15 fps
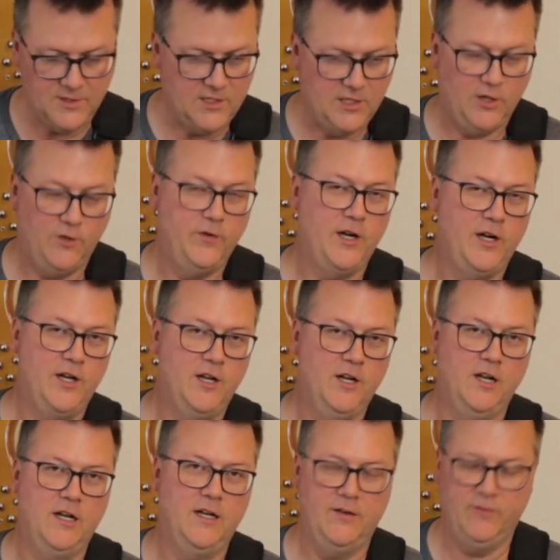Still very
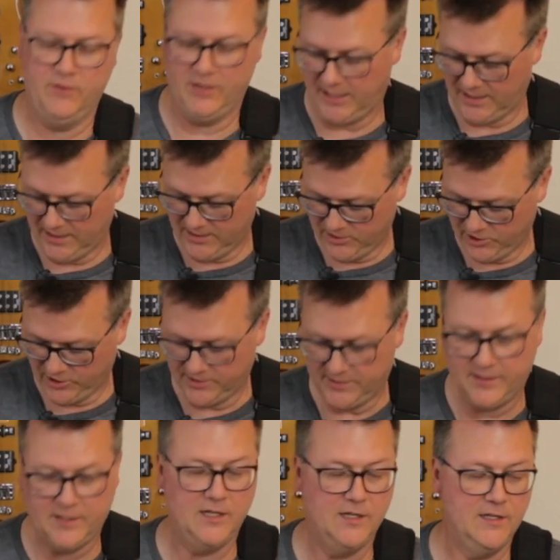good, even on
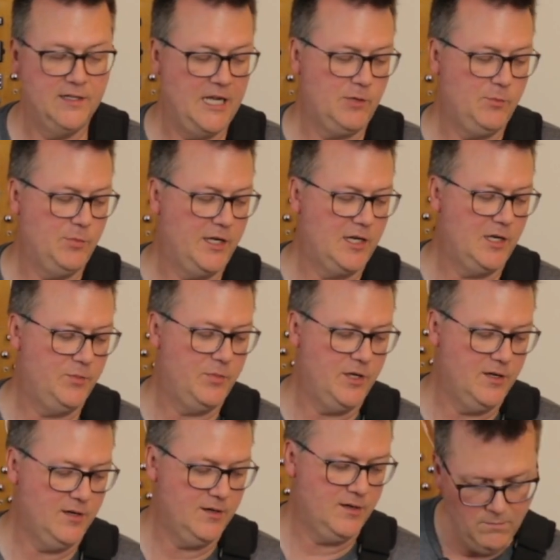just the neck pickup
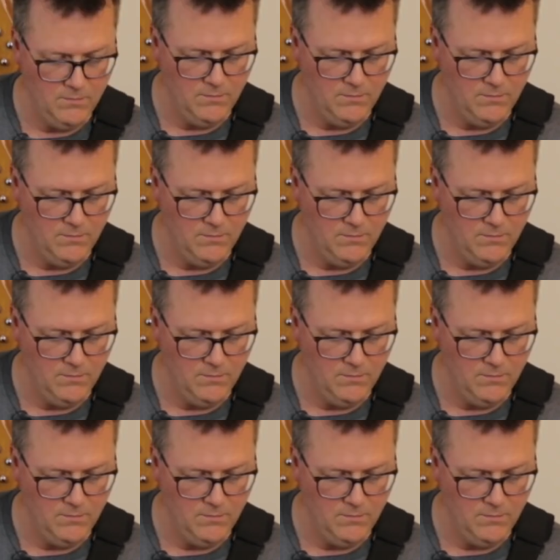here.